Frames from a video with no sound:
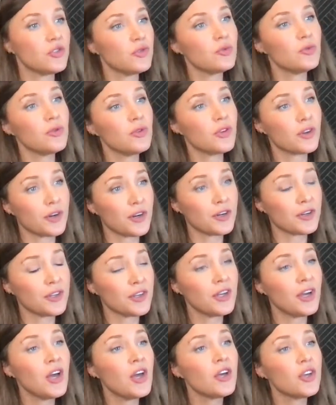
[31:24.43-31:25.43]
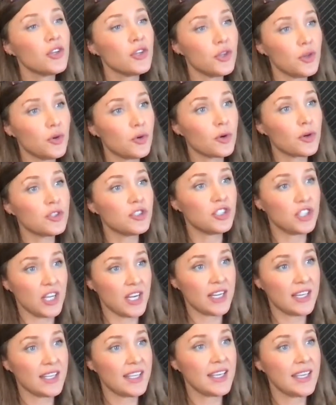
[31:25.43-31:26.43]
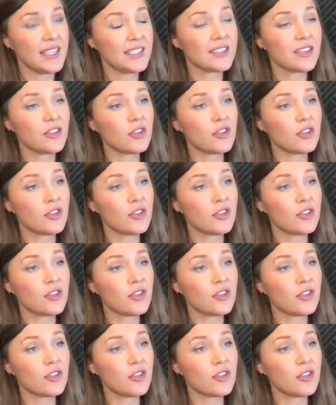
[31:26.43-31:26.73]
to learn your gene keys,